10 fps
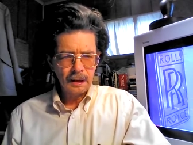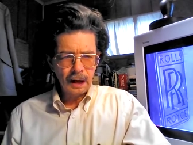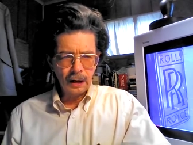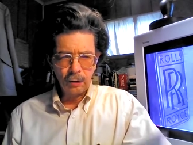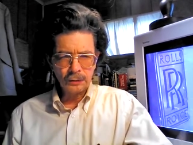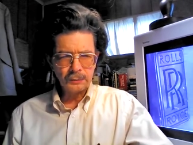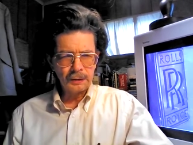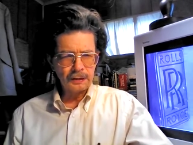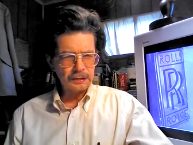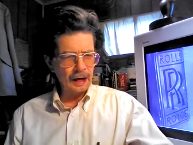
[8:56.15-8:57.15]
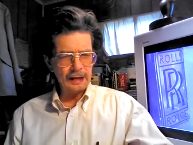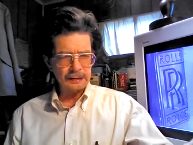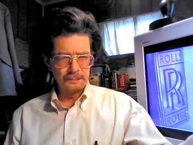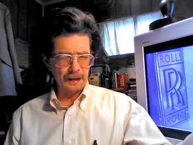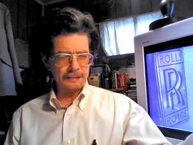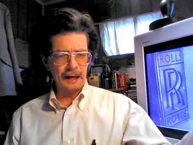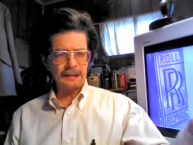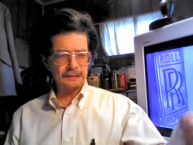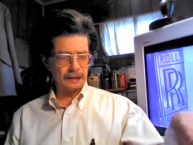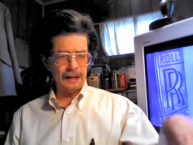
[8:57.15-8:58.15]
And of course, when the scientists made that
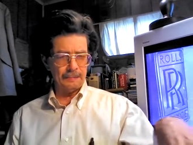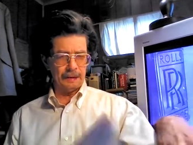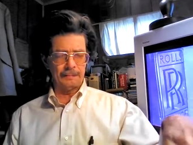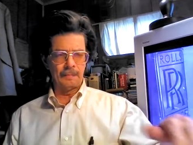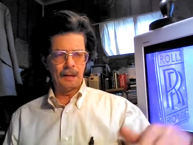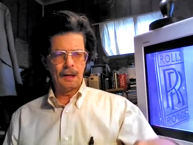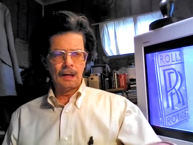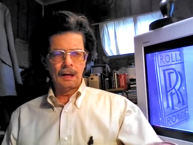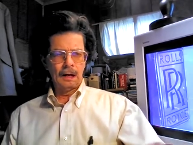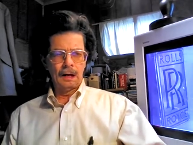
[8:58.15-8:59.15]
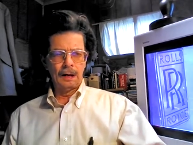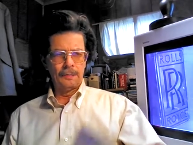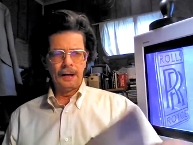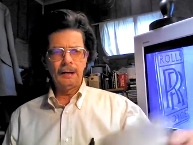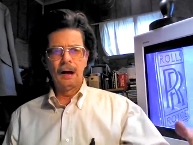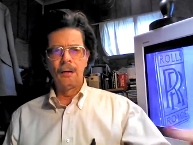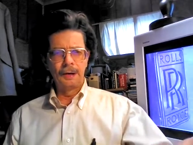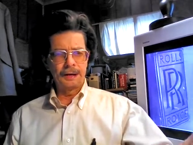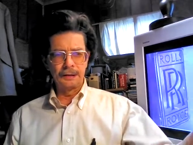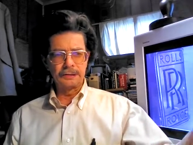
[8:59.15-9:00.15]
statement, they're
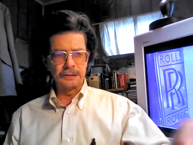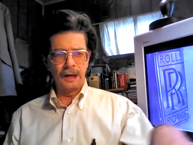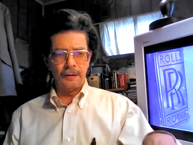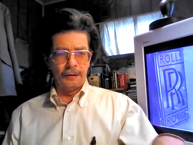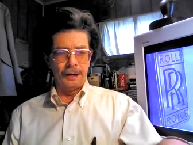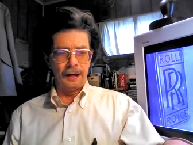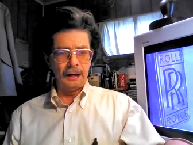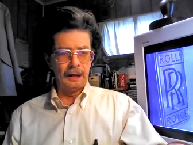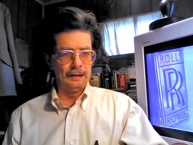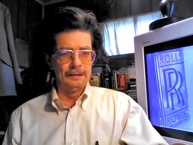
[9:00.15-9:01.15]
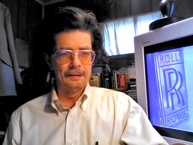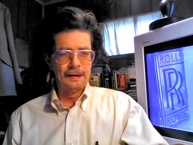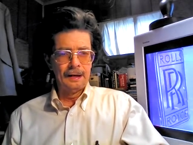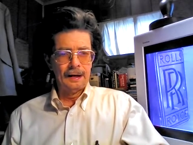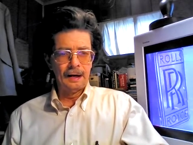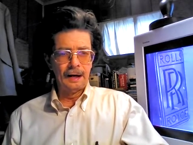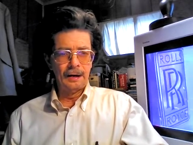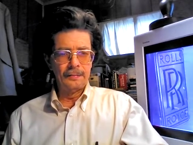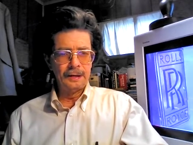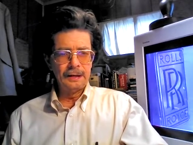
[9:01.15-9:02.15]
only considering
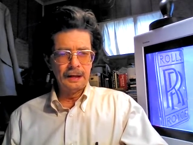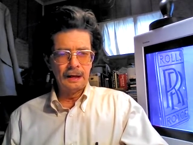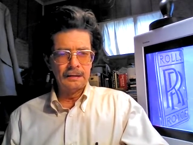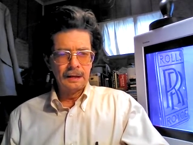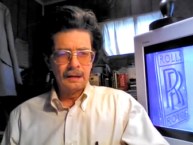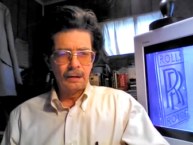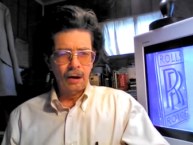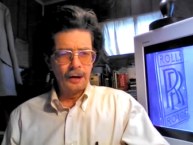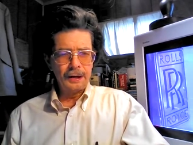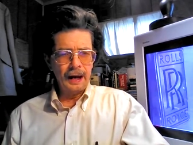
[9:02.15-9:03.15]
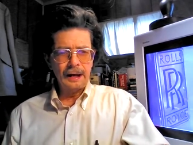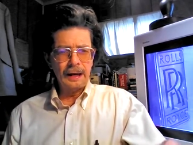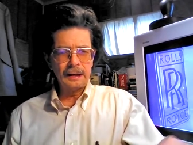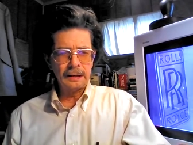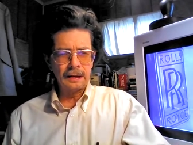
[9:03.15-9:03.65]
the organic